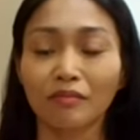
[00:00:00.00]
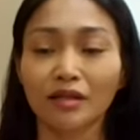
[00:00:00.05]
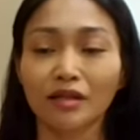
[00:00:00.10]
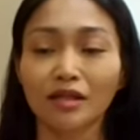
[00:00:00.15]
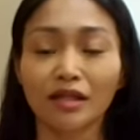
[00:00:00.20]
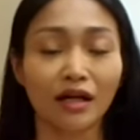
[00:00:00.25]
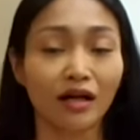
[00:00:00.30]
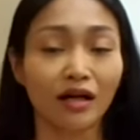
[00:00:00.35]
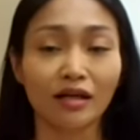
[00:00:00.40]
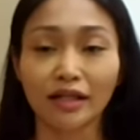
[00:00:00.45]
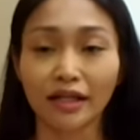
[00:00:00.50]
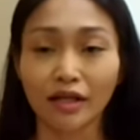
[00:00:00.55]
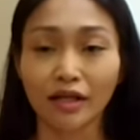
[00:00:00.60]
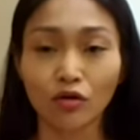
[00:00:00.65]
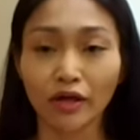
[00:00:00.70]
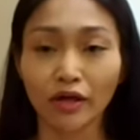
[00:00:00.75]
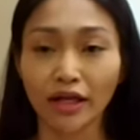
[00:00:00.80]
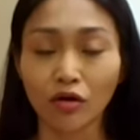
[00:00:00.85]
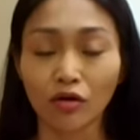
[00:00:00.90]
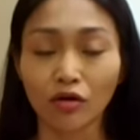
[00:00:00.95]
Yeah, they
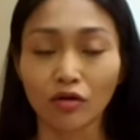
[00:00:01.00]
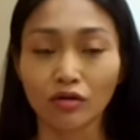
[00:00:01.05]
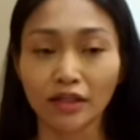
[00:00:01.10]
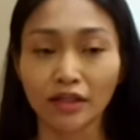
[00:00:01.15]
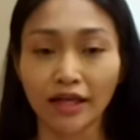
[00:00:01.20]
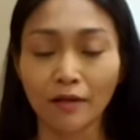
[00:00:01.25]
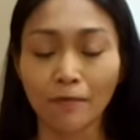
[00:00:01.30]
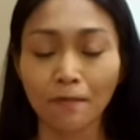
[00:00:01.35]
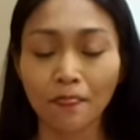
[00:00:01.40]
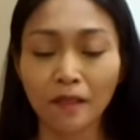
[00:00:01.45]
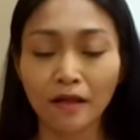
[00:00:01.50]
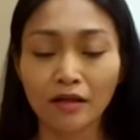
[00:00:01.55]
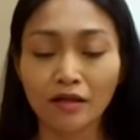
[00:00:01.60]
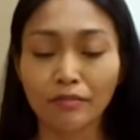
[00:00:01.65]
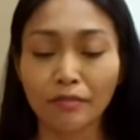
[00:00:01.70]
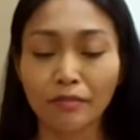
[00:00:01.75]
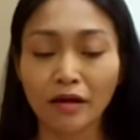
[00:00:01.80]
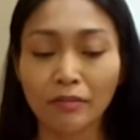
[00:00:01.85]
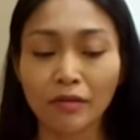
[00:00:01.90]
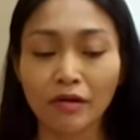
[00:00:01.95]
look at all that.
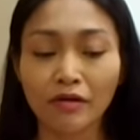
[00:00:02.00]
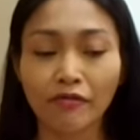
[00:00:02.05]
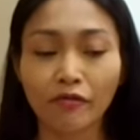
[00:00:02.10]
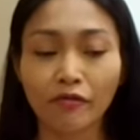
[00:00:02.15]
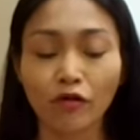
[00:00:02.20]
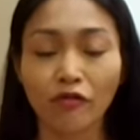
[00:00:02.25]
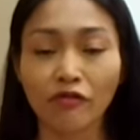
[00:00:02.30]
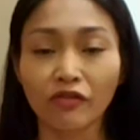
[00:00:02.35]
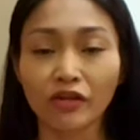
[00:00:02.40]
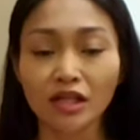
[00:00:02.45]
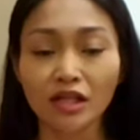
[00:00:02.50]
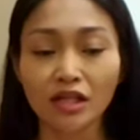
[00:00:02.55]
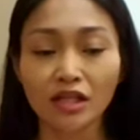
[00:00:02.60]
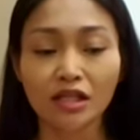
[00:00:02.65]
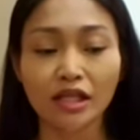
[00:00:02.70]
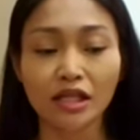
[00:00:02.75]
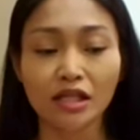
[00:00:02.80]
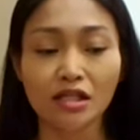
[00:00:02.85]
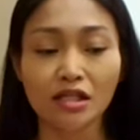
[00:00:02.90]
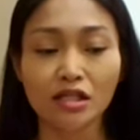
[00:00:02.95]
Maybe for
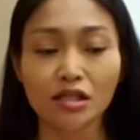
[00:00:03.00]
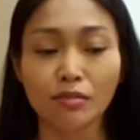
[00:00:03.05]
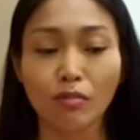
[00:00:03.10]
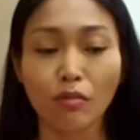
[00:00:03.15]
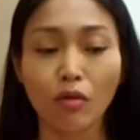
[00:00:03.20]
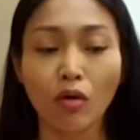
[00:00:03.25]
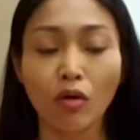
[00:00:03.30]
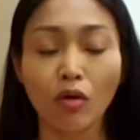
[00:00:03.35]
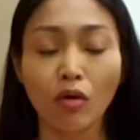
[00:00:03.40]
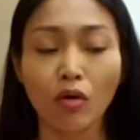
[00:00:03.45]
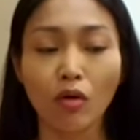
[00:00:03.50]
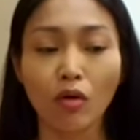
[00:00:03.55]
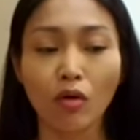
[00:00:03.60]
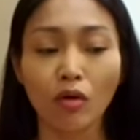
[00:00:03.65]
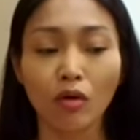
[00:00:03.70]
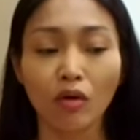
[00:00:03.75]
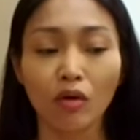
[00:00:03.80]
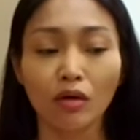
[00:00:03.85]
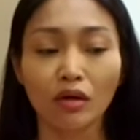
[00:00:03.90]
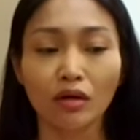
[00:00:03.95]
figure, it's
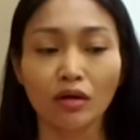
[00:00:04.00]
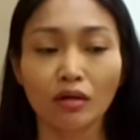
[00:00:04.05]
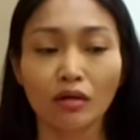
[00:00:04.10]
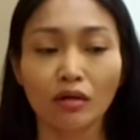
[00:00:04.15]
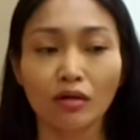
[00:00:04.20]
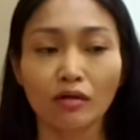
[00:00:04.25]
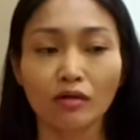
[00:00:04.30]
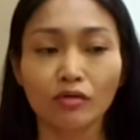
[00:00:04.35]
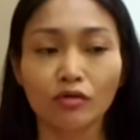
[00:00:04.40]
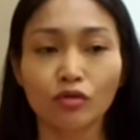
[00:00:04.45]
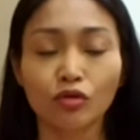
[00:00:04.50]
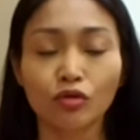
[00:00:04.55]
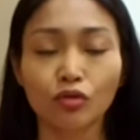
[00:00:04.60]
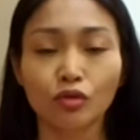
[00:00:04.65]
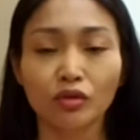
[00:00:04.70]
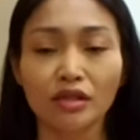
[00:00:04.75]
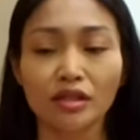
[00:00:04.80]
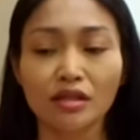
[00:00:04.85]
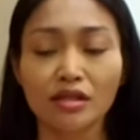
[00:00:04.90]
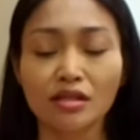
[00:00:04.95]
more
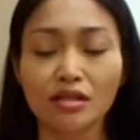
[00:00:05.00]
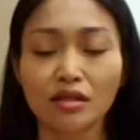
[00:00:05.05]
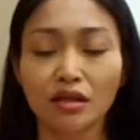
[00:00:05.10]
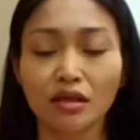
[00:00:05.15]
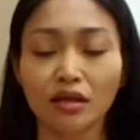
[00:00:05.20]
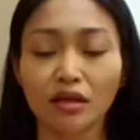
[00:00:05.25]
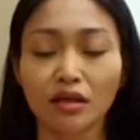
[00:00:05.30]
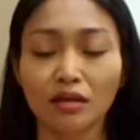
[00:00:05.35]
towards